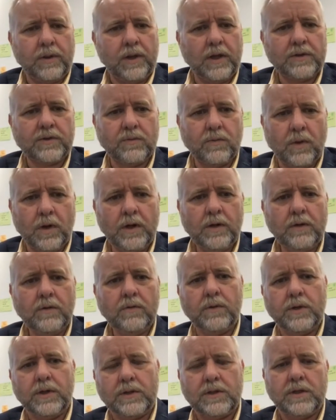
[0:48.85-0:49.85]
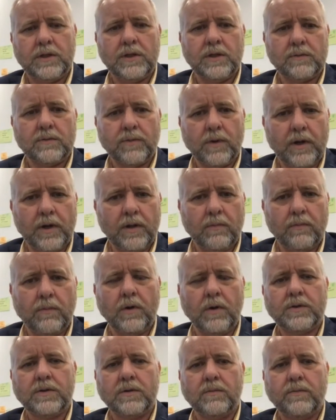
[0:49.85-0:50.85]
plus one, which is probably the
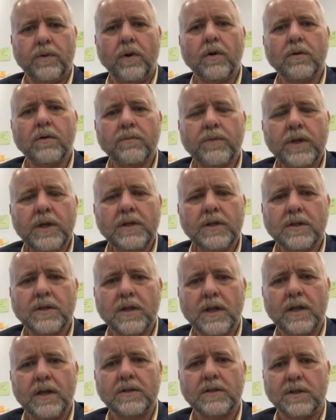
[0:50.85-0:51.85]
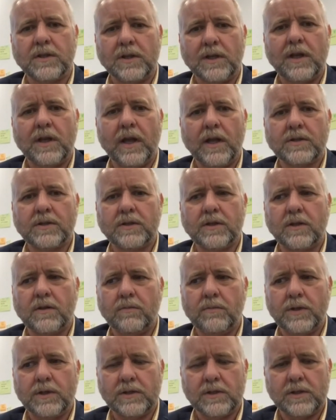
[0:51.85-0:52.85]
most important piece, and that is the connection
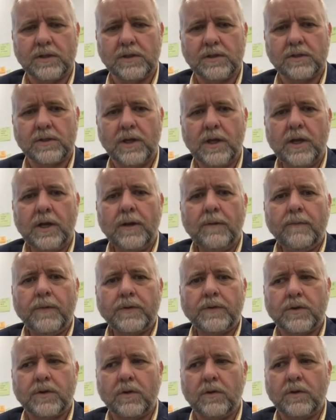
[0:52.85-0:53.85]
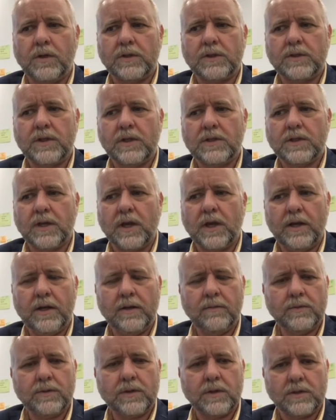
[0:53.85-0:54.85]
of business. So the six
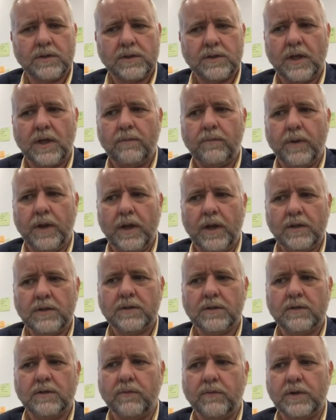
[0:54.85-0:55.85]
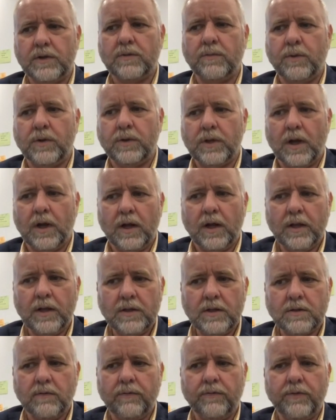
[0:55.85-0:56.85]
items, set-based, visible
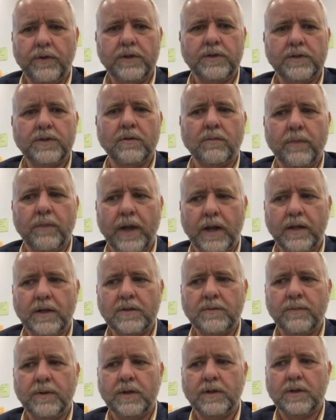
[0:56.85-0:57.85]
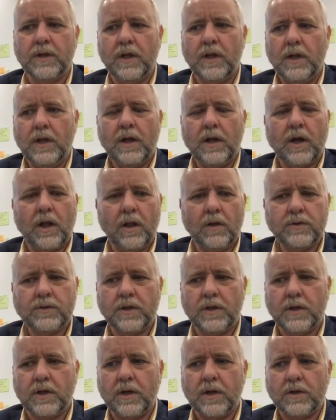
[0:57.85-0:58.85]
knowledge, visual management,
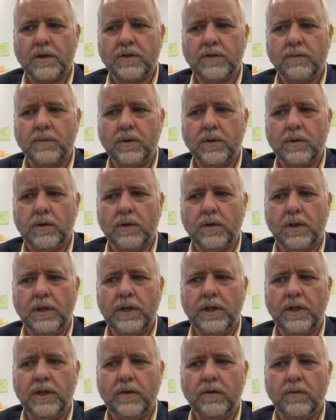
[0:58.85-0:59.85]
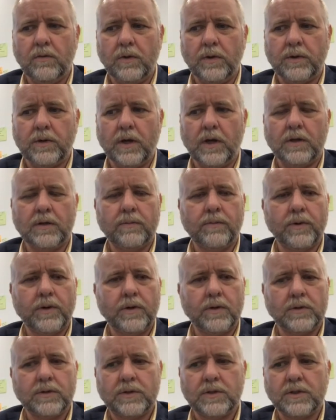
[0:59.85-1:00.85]
close to the customer, leading with
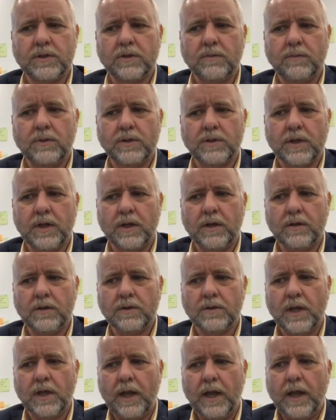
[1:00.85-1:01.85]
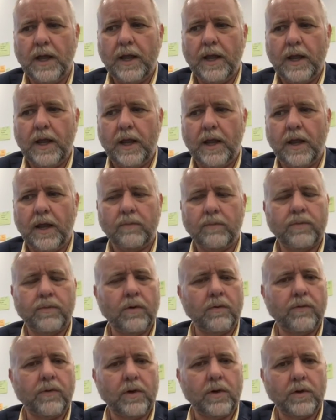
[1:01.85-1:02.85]
entrepreneurial system designers, and
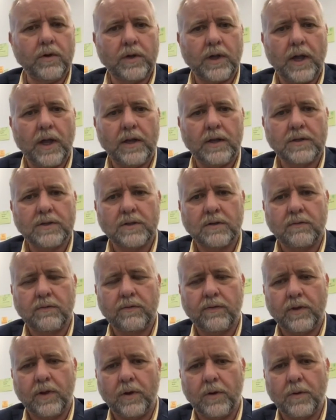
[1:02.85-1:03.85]
portfolio cadence and